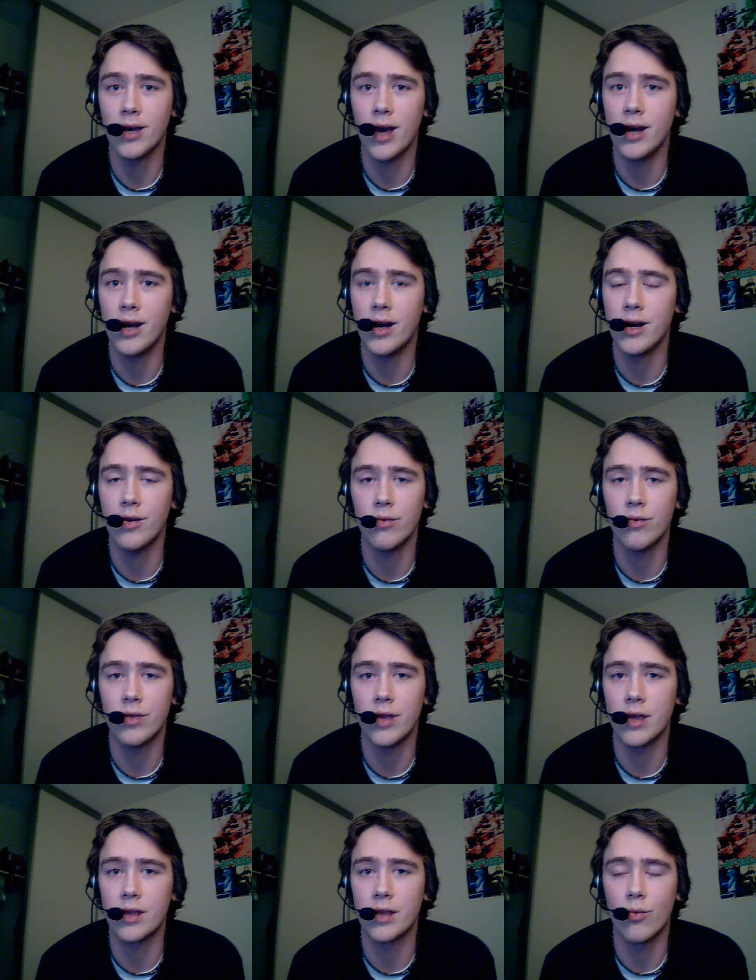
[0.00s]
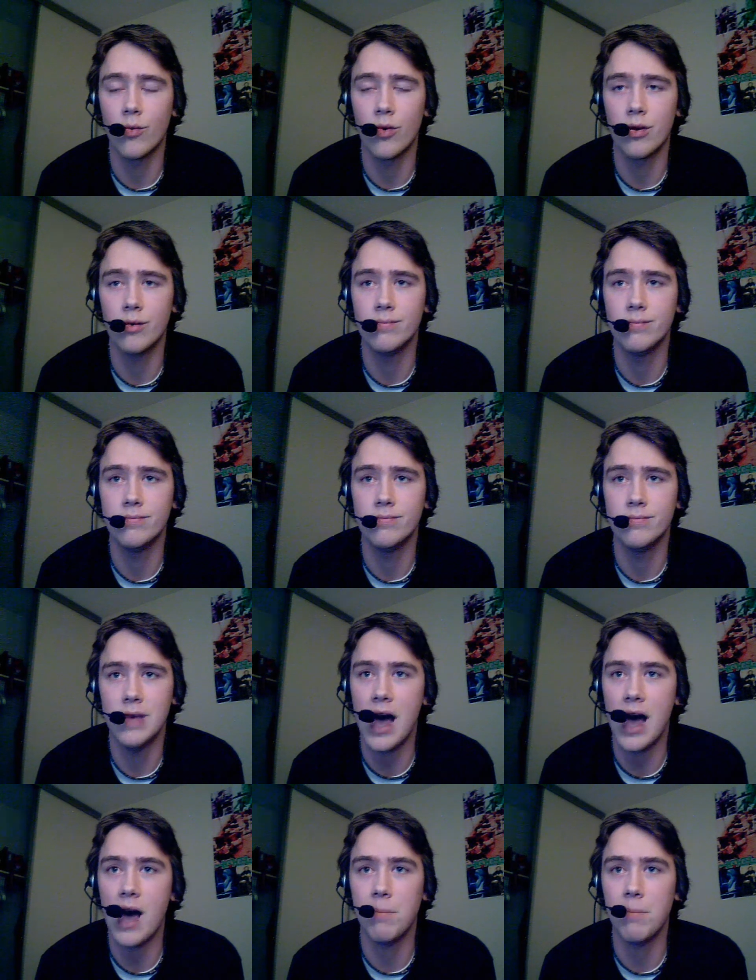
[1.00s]
and I don't think that we're
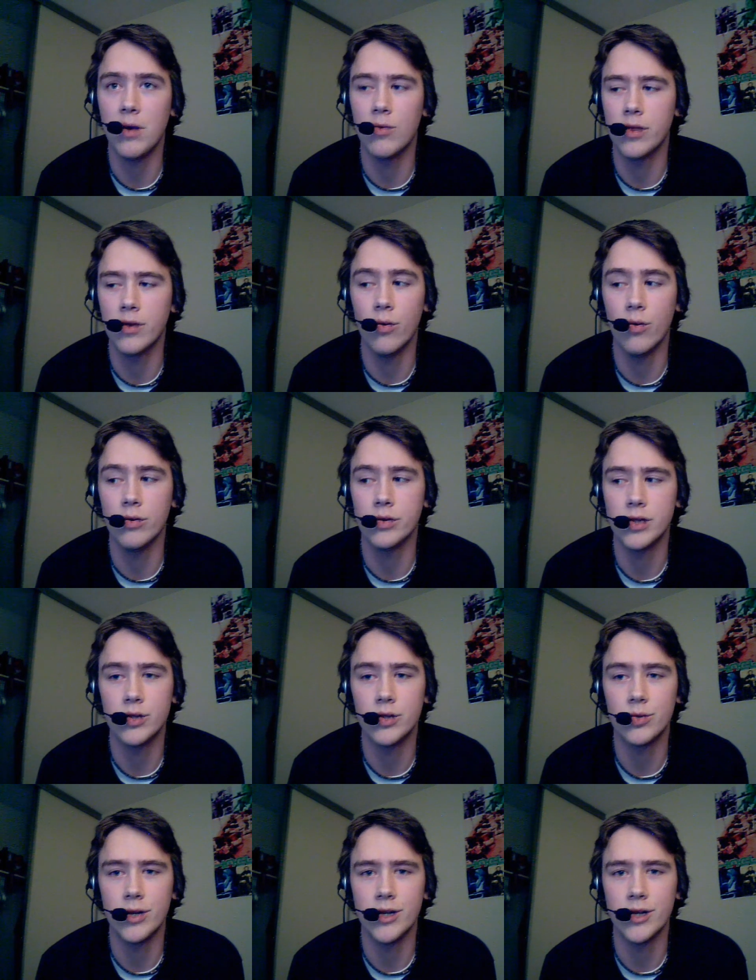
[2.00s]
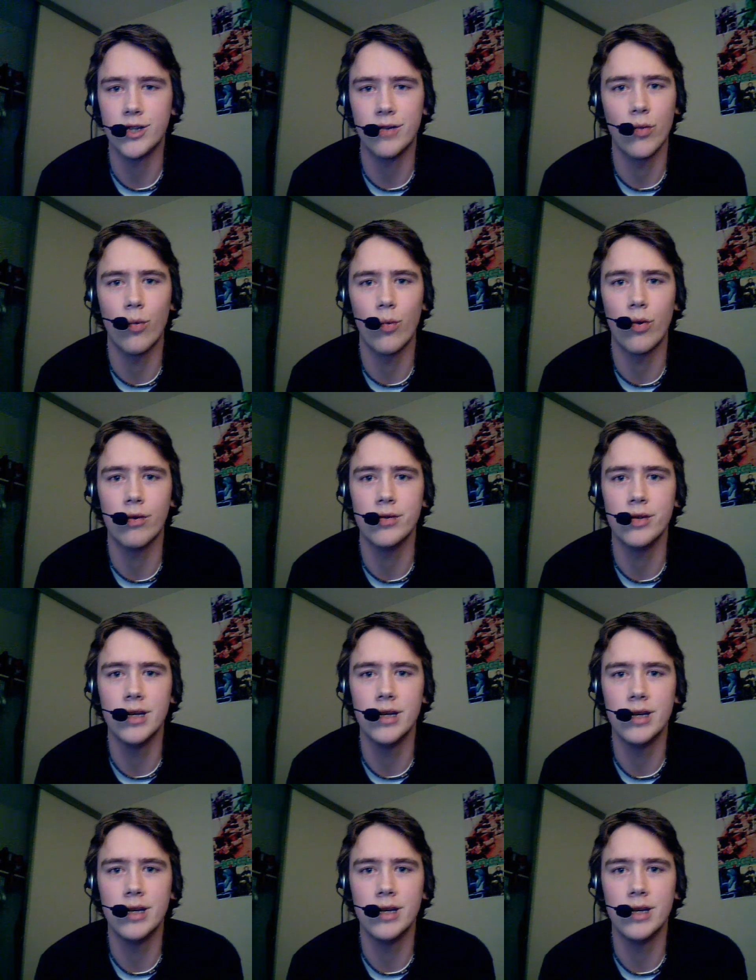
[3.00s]
happy with the whole situation of the world